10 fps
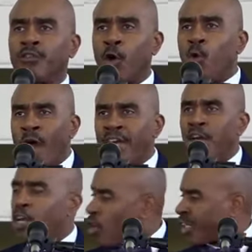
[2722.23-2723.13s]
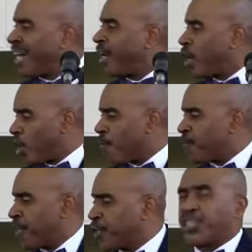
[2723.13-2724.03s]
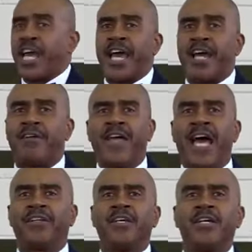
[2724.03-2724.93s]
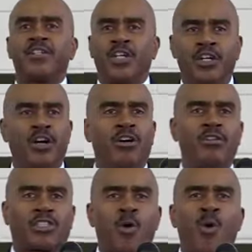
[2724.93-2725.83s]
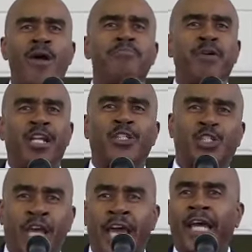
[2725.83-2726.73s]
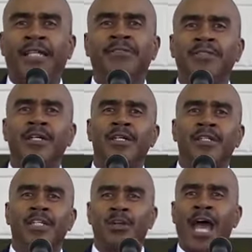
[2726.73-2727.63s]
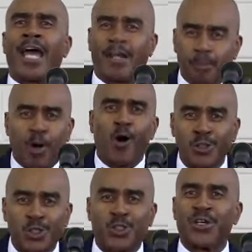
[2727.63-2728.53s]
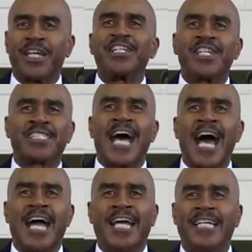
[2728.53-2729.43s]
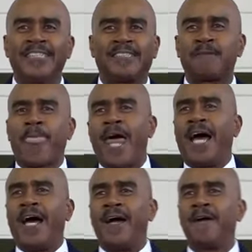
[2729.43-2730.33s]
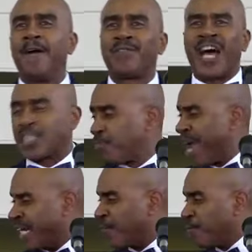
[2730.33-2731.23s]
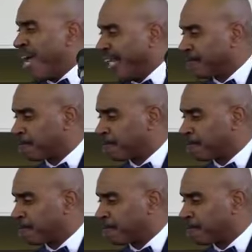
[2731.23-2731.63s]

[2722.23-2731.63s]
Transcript: The way you look at an earthly chair that, you know, someone built a chair and, you know, add upholstery and design. That's made of men.